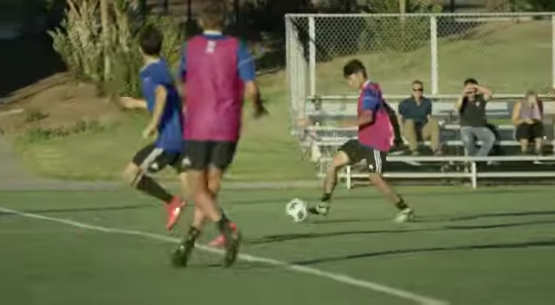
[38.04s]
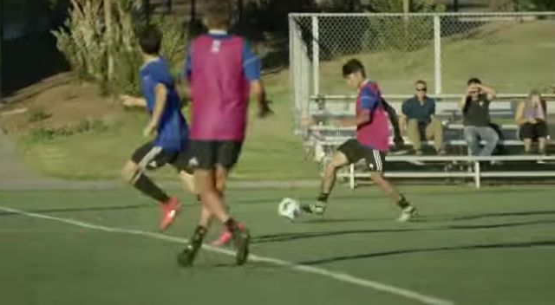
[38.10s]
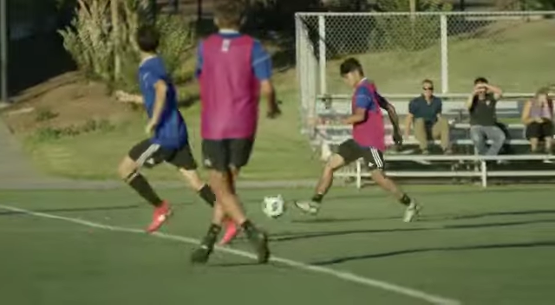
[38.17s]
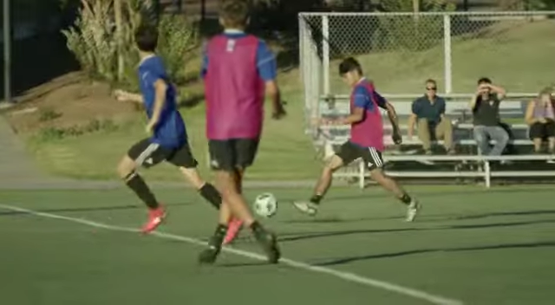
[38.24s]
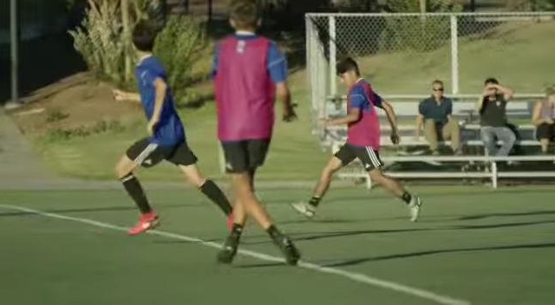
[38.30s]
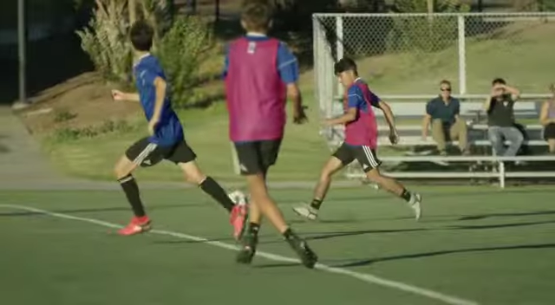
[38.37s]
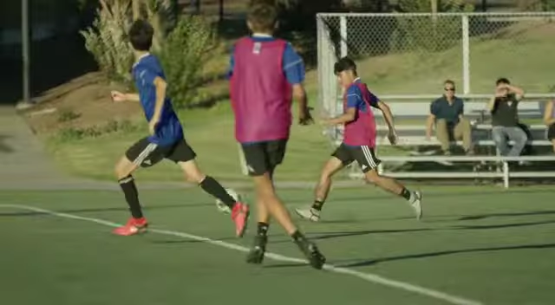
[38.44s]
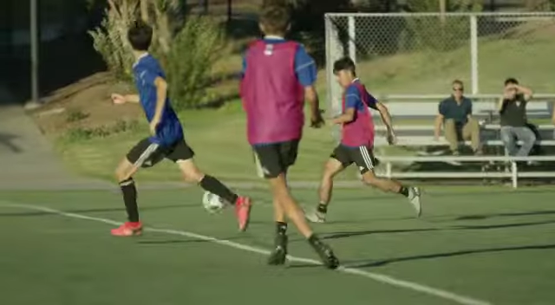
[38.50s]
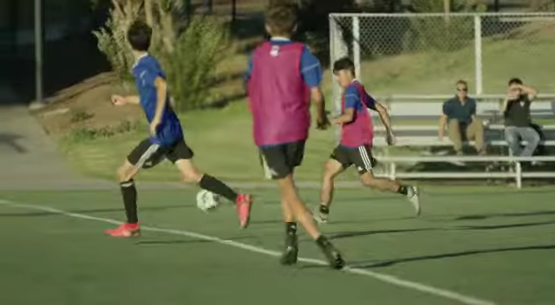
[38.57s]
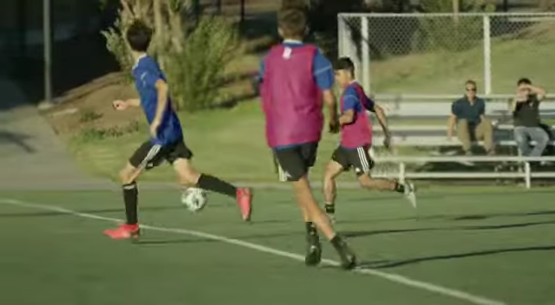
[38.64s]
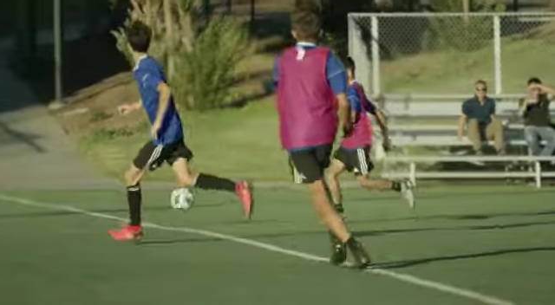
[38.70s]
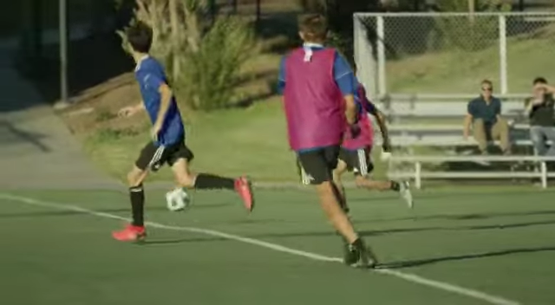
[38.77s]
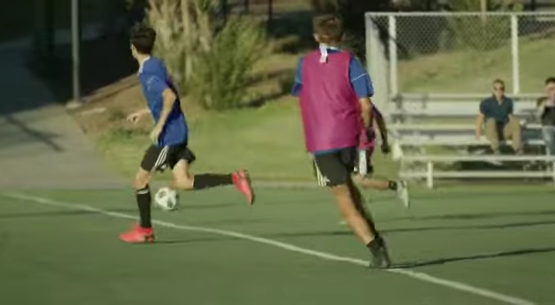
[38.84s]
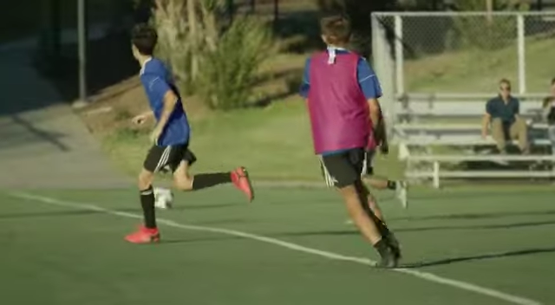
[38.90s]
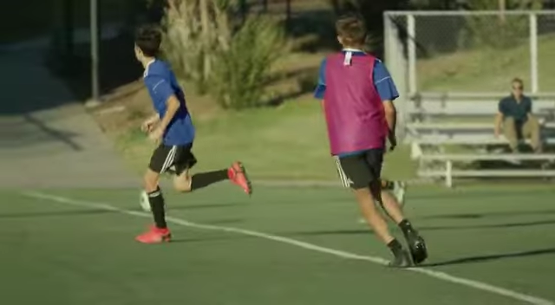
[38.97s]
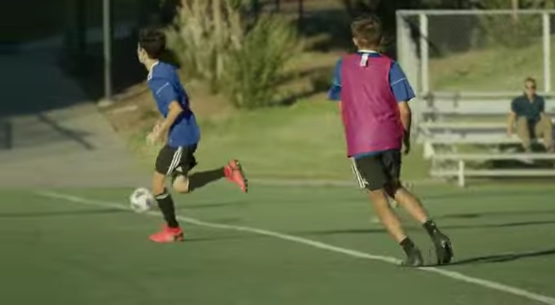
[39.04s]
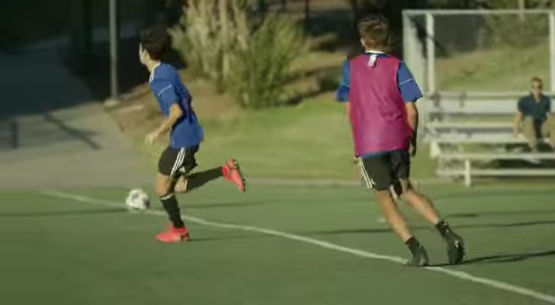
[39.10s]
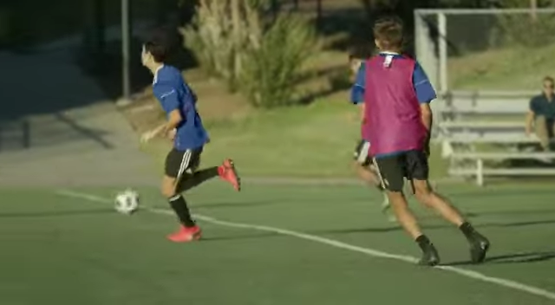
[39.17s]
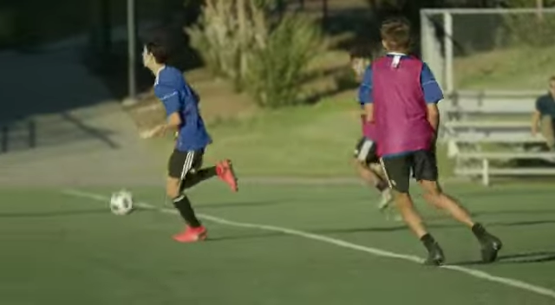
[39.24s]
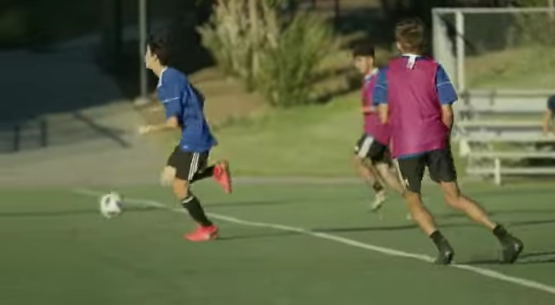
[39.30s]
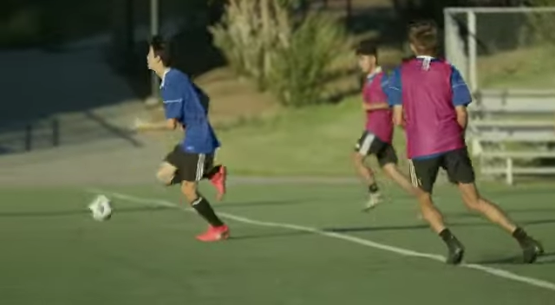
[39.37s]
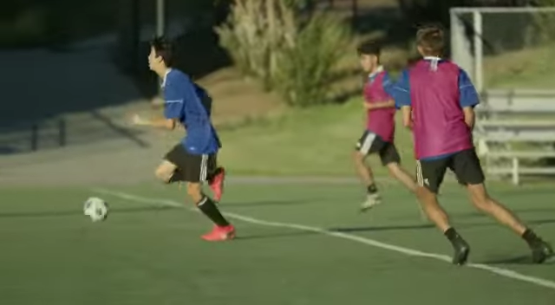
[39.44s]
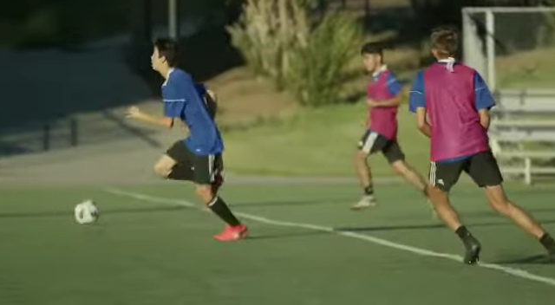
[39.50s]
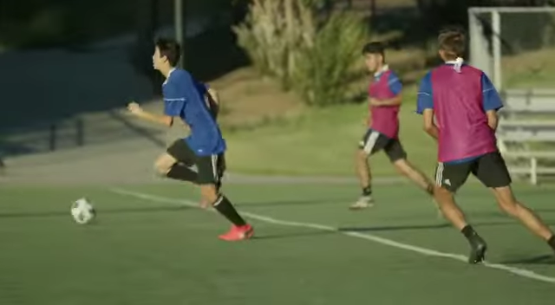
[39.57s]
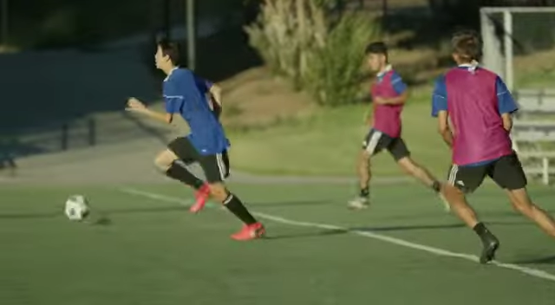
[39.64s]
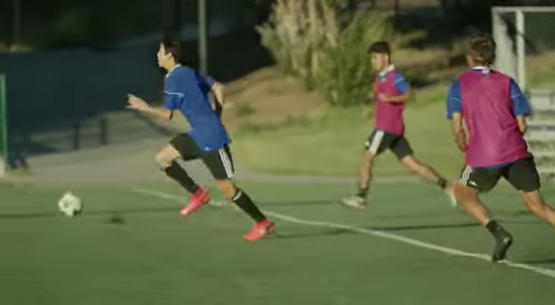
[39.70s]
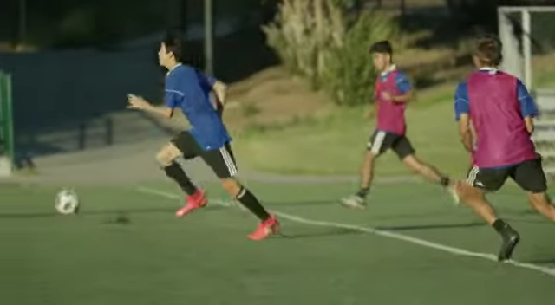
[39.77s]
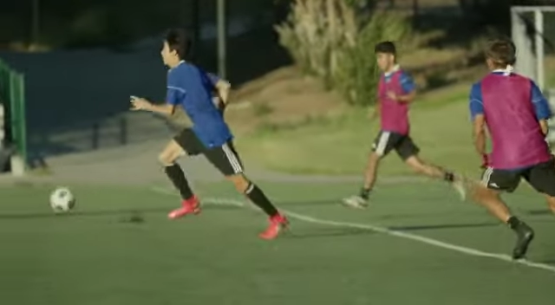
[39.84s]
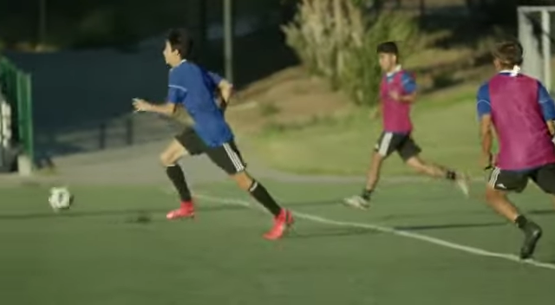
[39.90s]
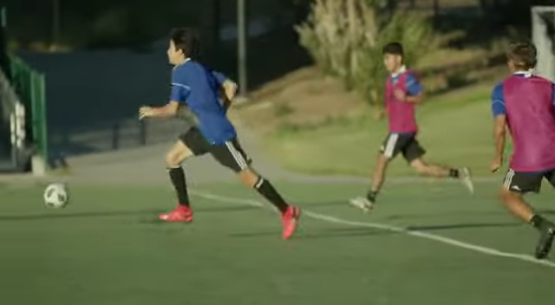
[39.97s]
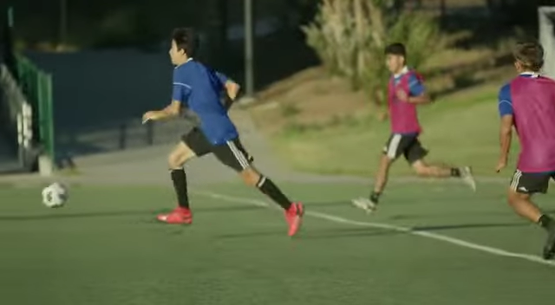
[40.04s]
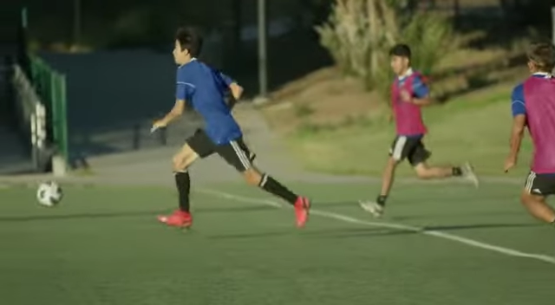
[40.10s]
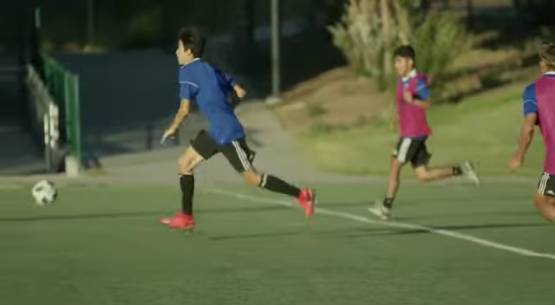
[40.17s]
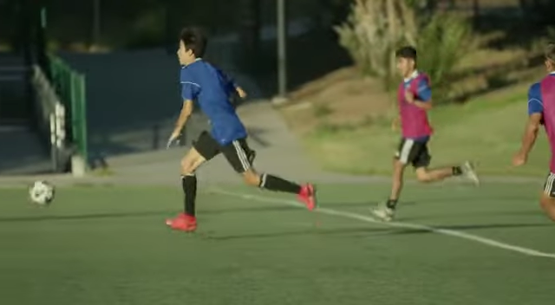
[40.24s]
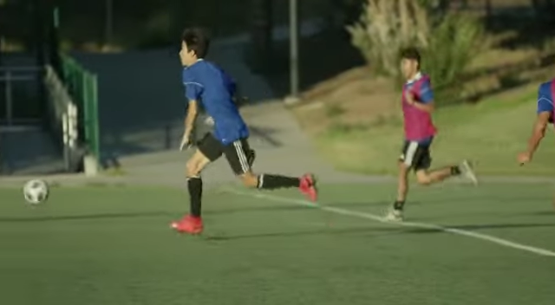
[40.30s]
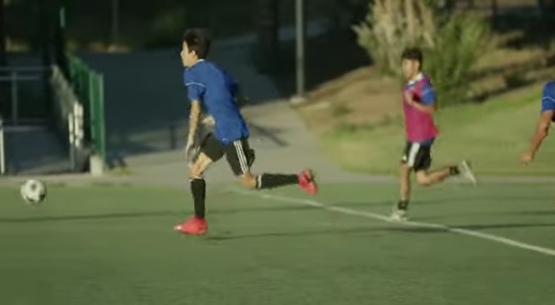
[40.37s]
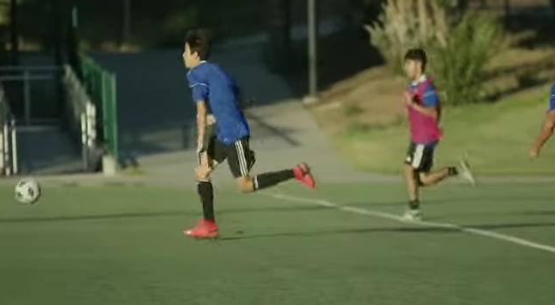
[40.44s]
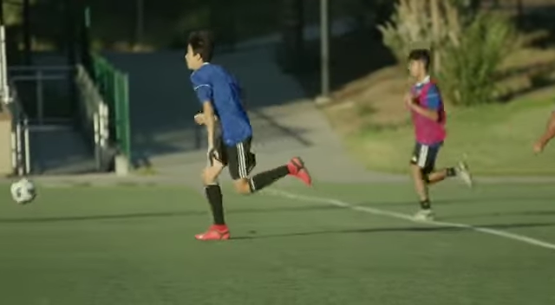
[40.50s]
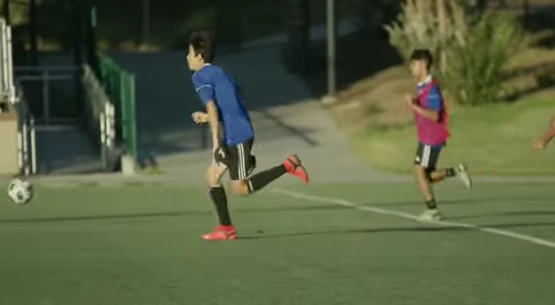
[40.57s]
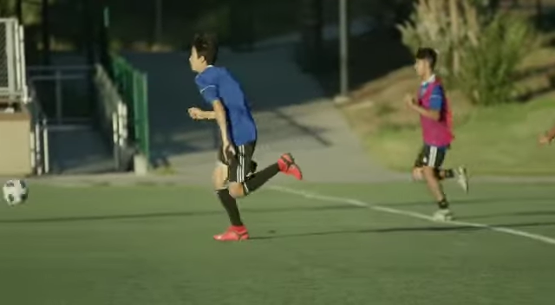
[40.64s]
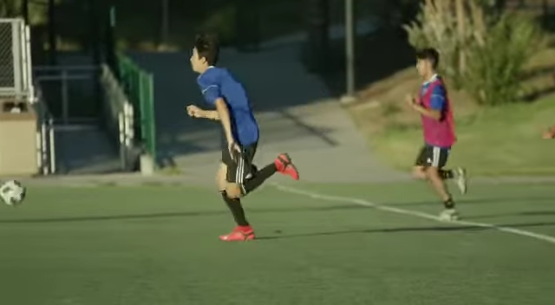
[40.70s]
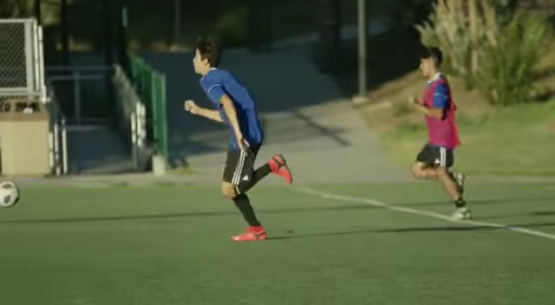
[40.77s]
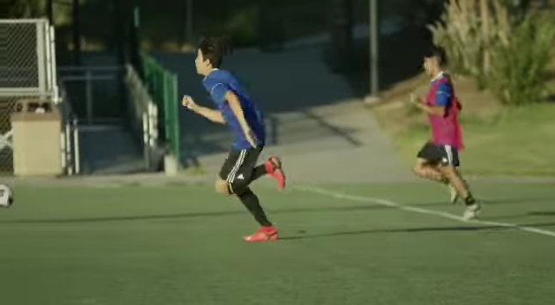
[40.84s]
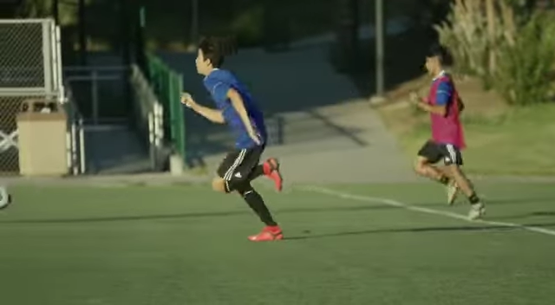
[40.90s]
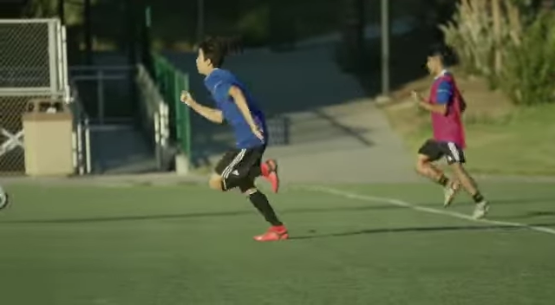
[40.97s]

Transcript: (no speaker visible)